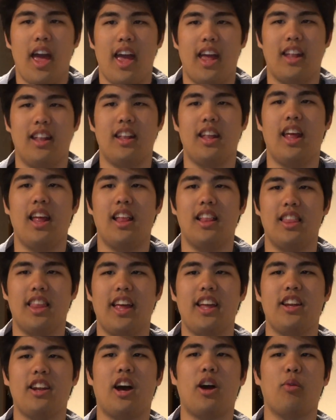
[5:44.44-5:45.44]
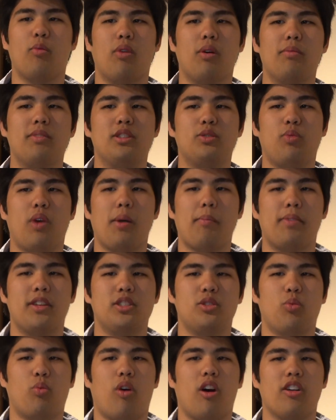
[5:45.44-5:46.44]
And let not woman's
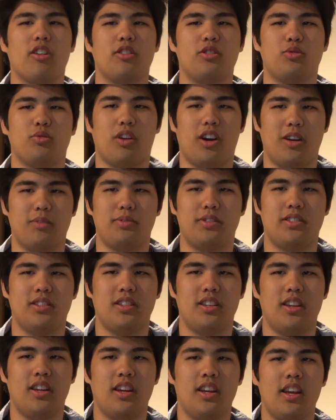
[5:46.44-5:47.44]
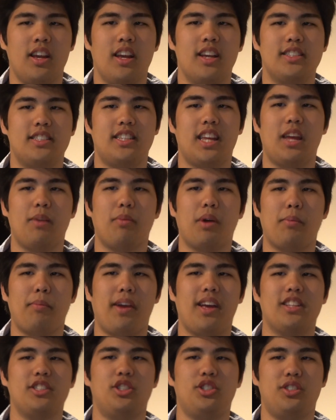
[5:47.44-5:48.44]
weapons water drops. stain my
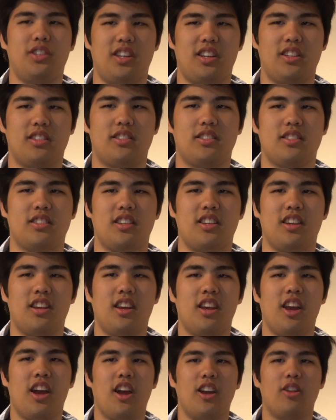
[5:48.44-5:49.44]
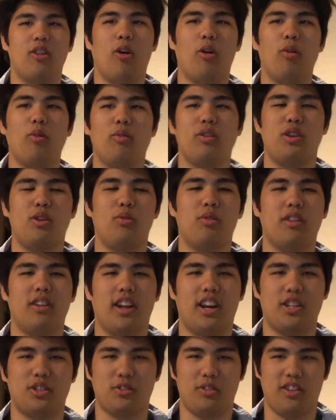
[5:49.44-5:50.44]
man's cheeks. No, you
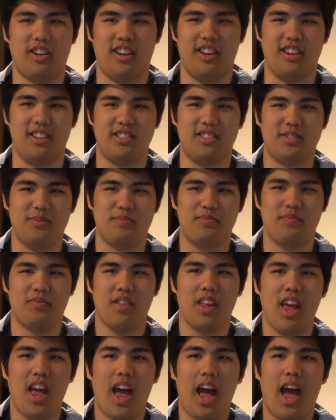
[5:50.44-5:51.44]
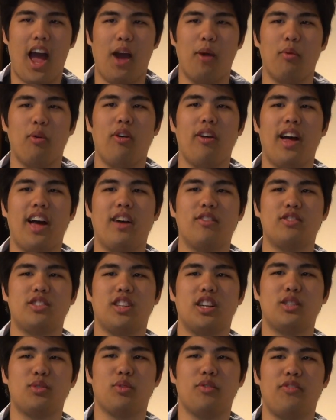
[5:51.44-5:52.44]
unnatural hags. I will have
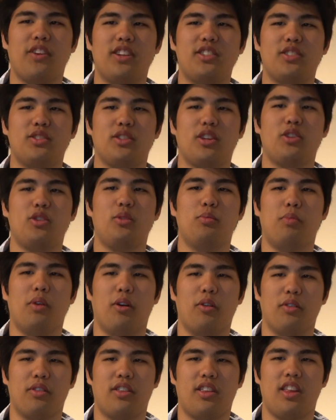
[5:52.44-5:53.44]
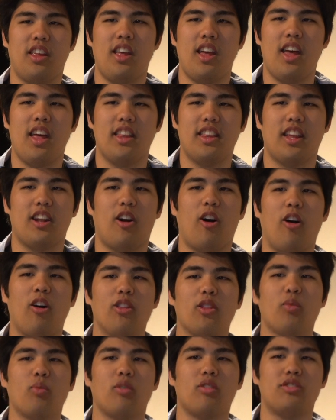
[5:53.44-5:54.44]
such revenges on you both, that all
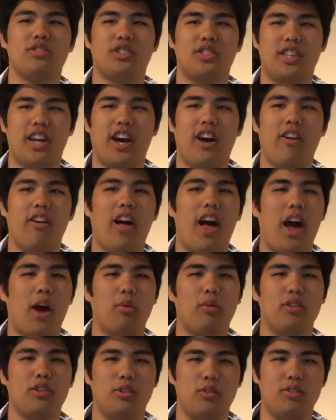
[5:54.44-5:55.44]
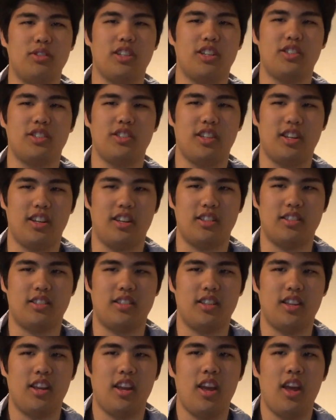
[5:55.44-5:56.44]
the world shall I will do such things.
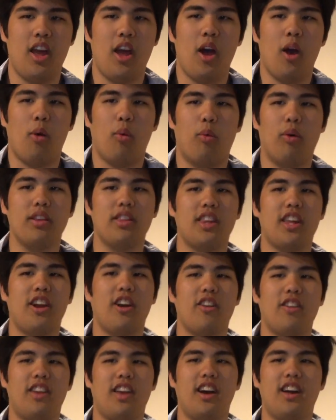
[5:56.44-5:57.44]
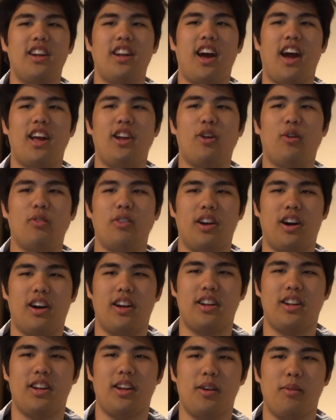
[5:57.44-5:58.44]
What they are yet I know
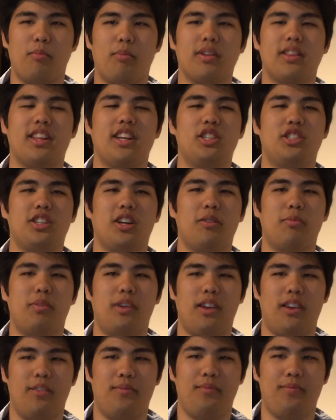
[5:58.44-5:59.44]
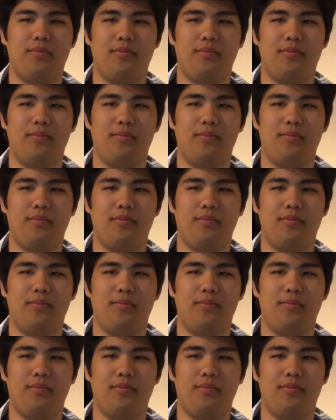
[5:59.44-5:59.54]
not, but they shall be.